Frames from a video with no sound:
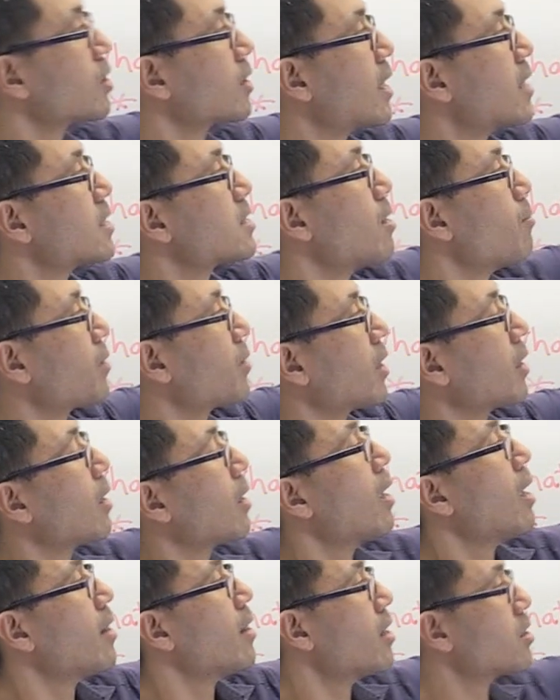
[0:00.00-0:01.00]
to get something
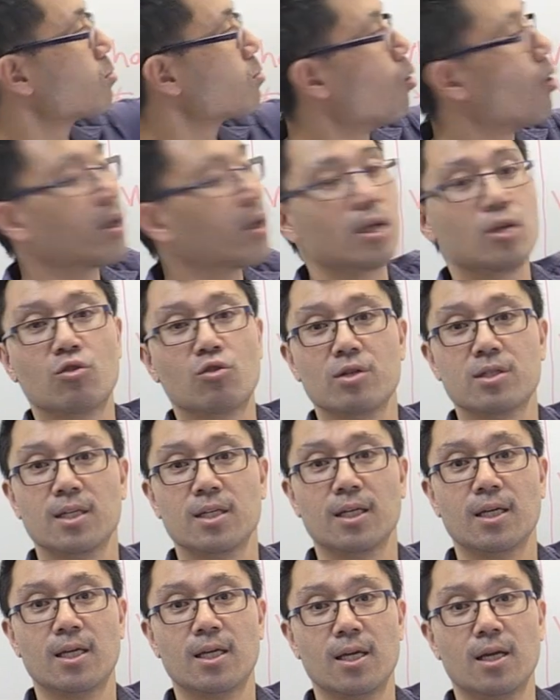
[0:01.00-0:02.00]
that's more
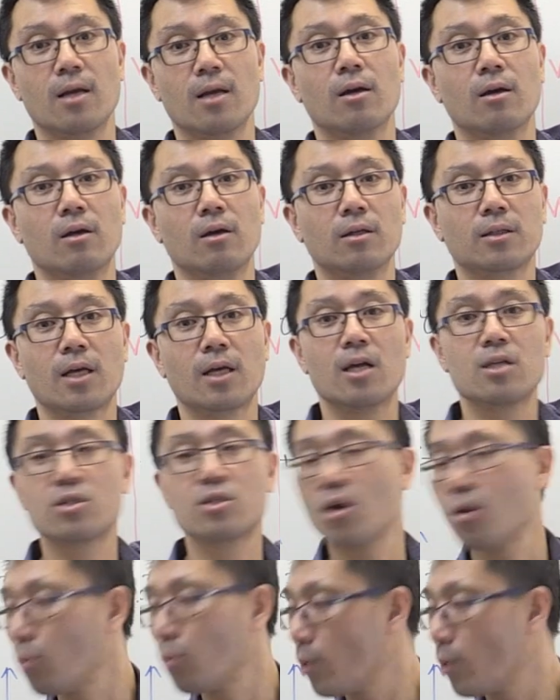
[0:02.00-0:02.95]
interesting here, okay? So